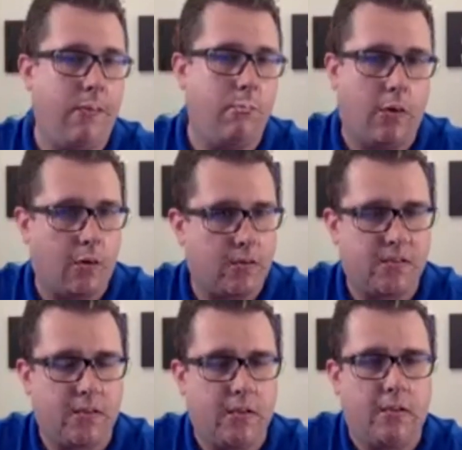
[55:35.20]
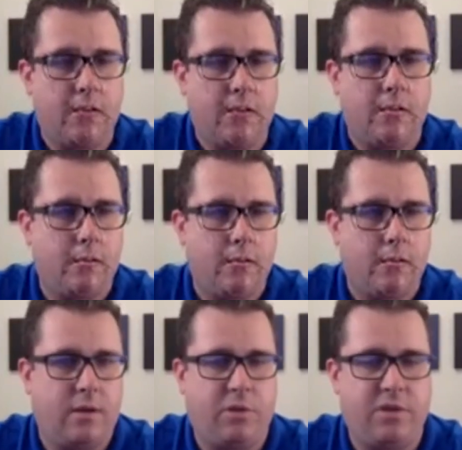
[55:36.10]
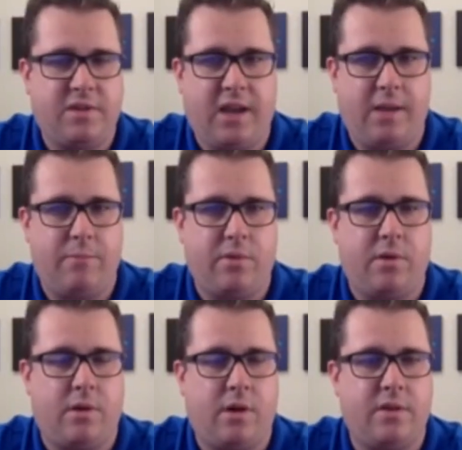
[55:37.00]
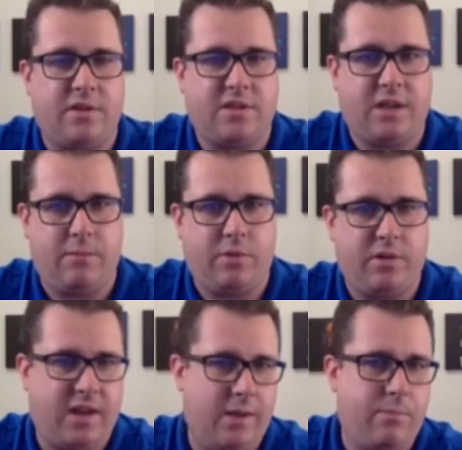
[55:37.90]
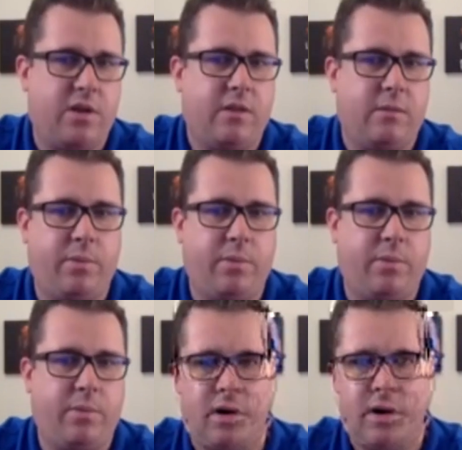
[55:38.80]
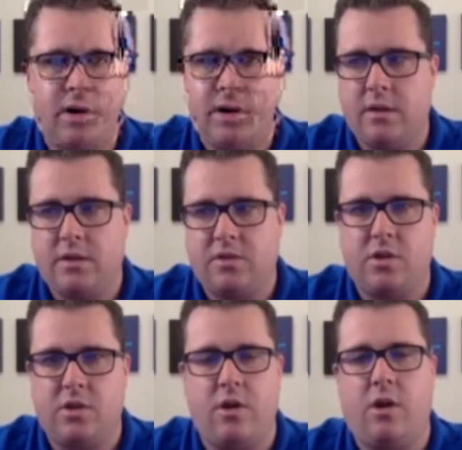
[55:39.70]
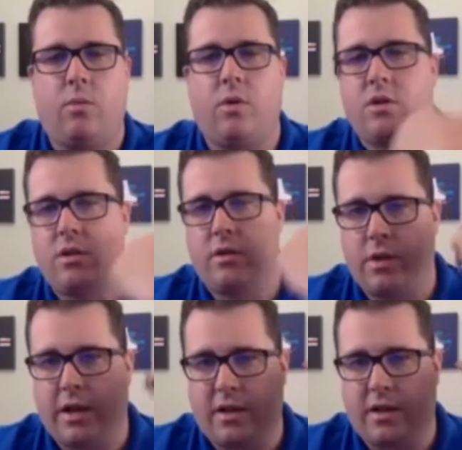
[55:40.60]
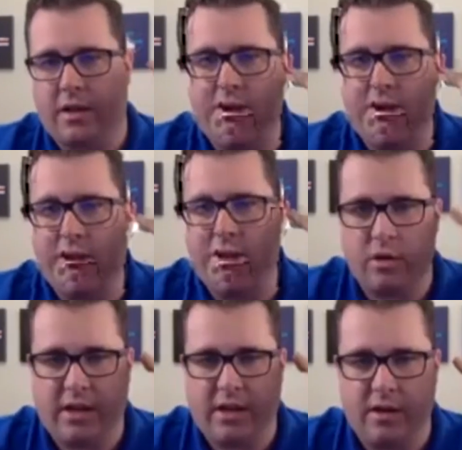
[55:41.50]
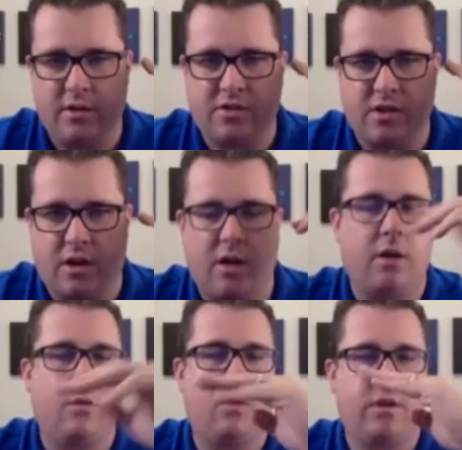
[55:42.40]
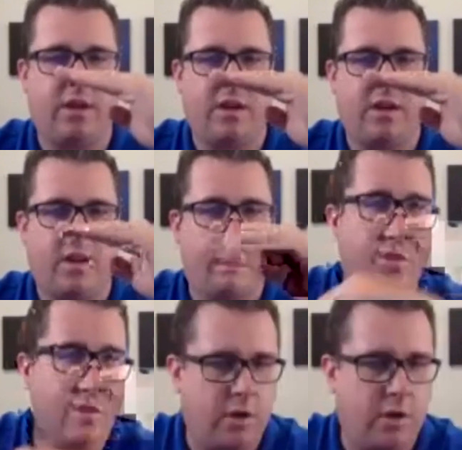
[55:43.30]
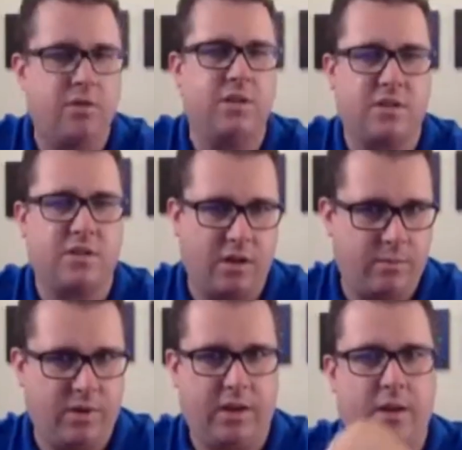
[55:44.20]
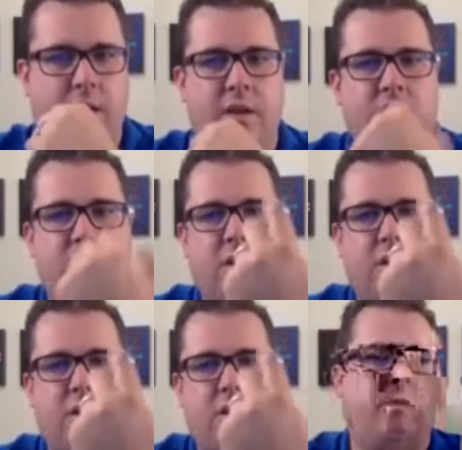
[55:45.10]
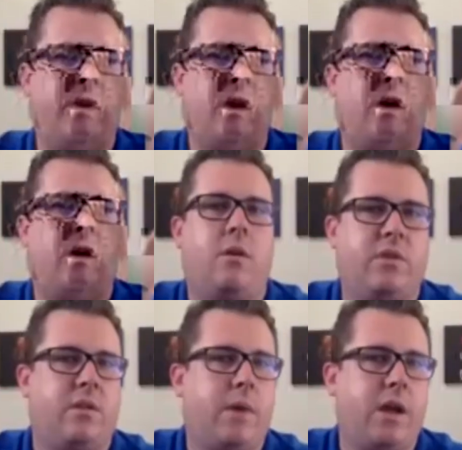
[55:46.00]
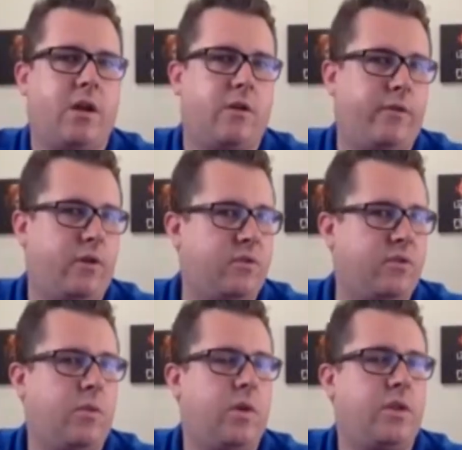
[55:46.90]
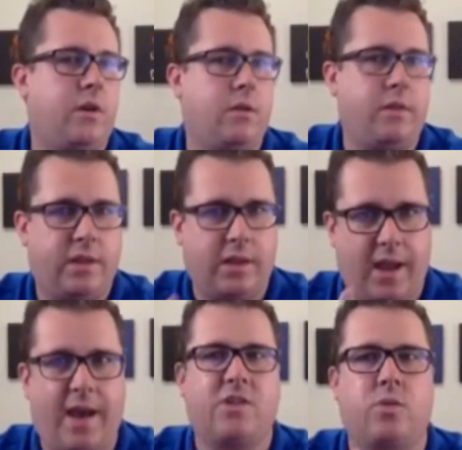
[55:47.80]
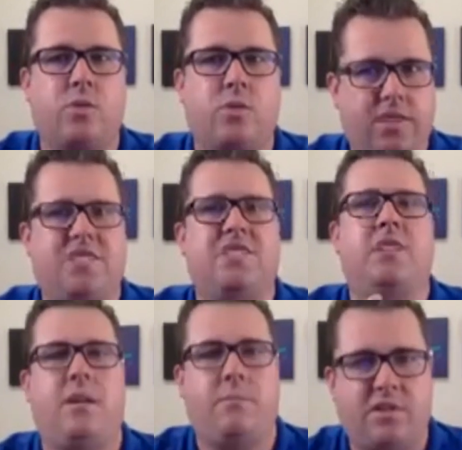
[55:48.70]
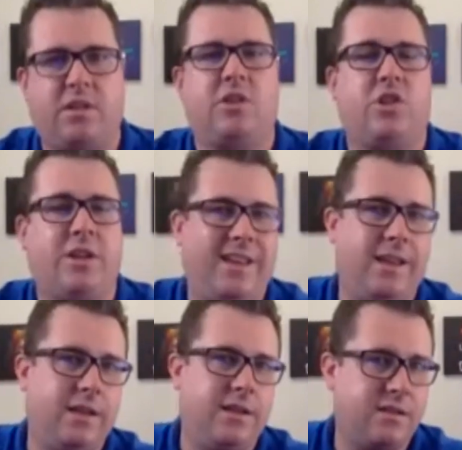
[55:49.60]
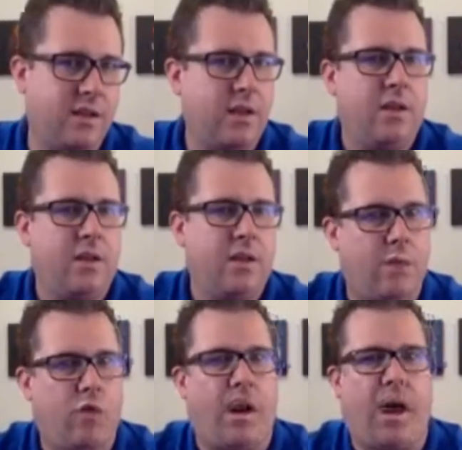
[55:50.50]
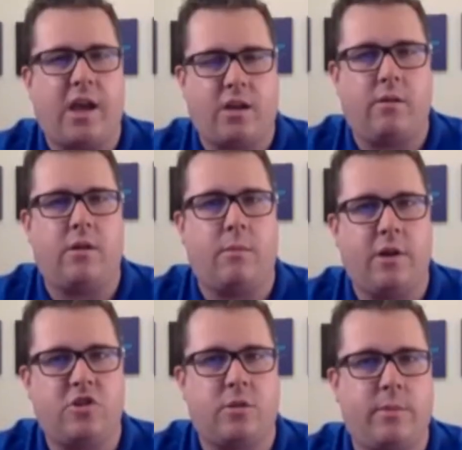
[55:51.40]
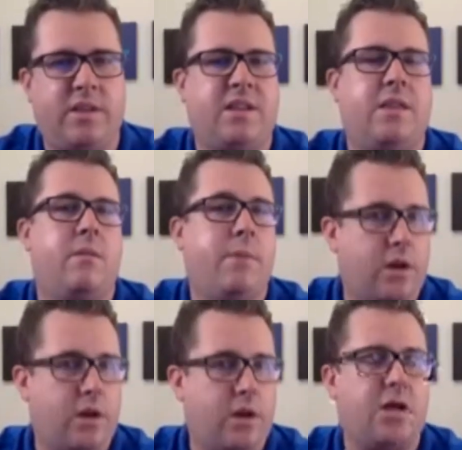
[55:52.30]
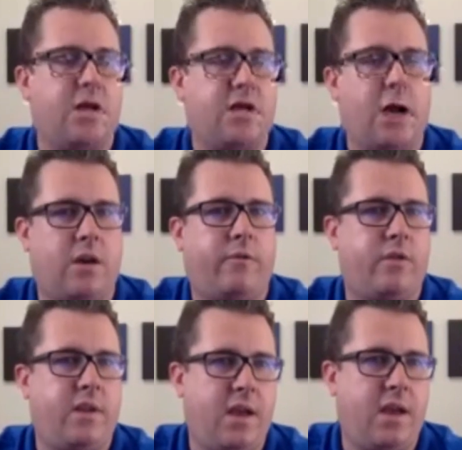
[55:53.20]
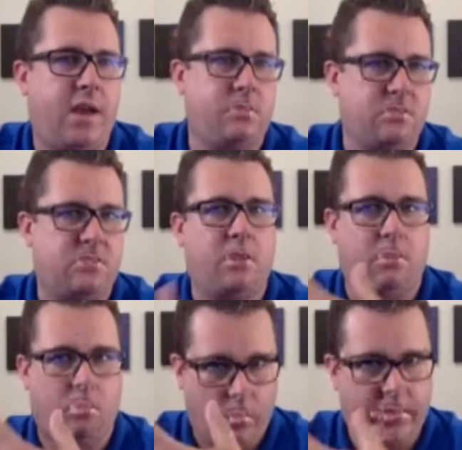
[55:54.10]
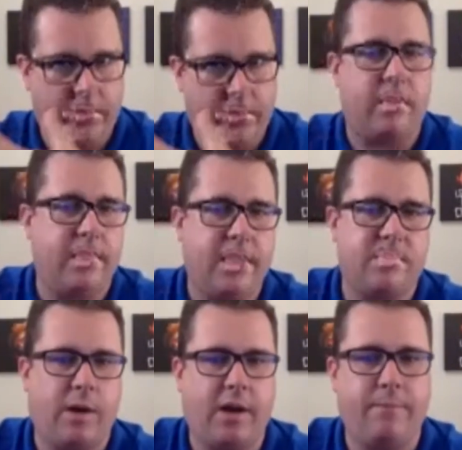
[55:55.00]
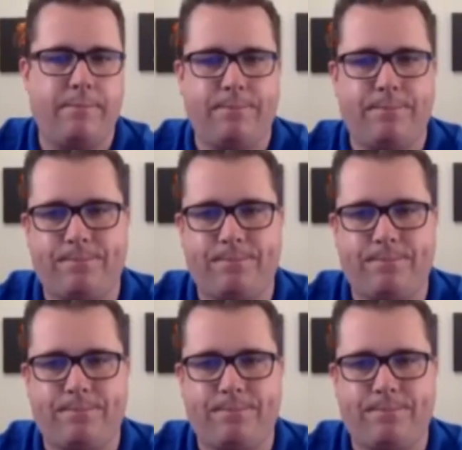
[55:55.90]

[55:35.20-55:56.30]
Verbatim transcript: tape marks. You know, put tape on the seat, put tape on the pillar so you know where you like level of where the ears are, where the customer's nose is going to be. The closer we are with a microphone to where their the actual listening position is, the more accurate our measurements and the better it's going to sound for the end user when they're in that spot.